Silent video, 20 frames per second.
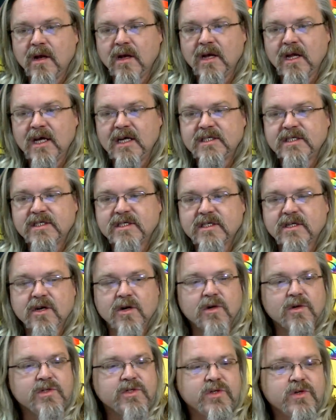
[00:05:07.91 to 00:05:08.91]
Let's
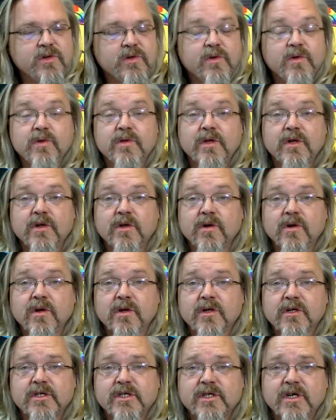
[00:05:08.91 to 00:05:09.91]
go to the
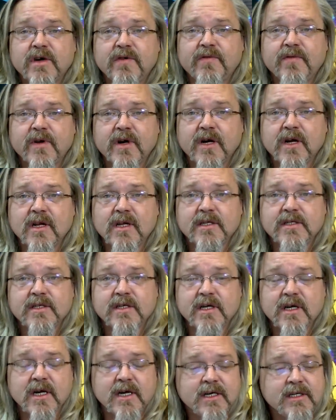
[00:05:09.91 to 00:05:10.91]
nuclear stuff finally
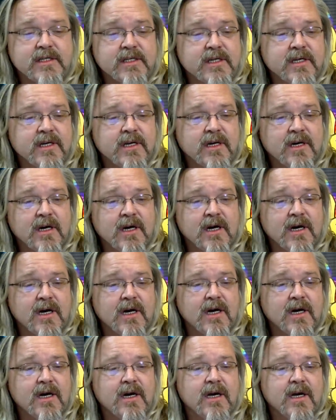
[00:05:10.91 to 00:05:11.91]
tonight.
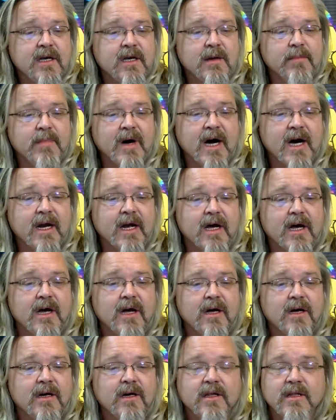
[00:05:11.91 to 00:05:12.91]
Uh, Yamada,
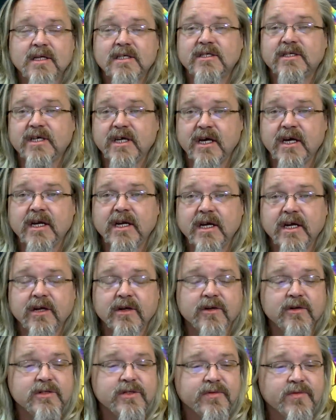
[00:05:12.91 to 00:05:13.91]
the ENE
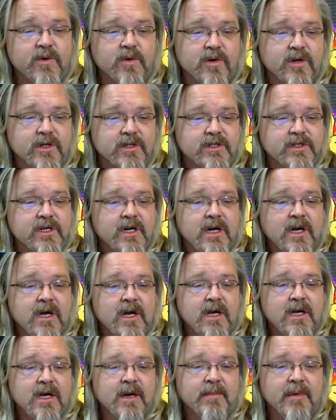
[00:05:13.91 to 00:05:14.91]
news, of course.
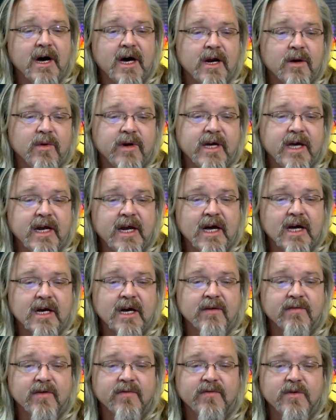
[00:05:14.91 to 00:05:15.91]
Yamada, we cannot
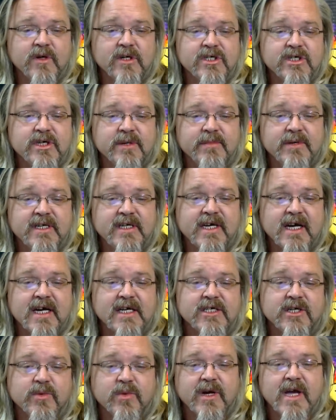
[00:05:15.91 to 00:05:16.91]
cover Fukushima
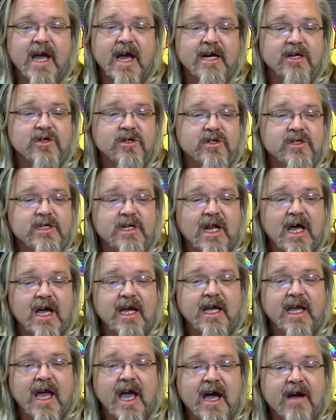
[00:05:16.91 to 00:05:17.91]
Daiichi reactors
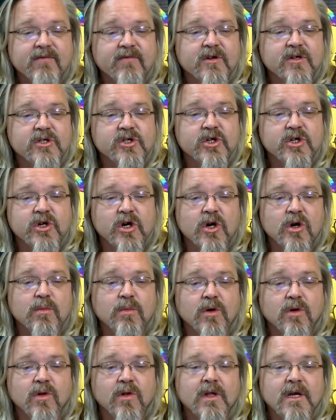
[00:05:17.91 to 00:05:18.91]
like after
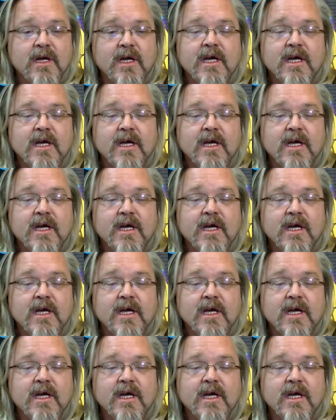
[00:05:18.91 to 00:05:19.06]
Chernobyl.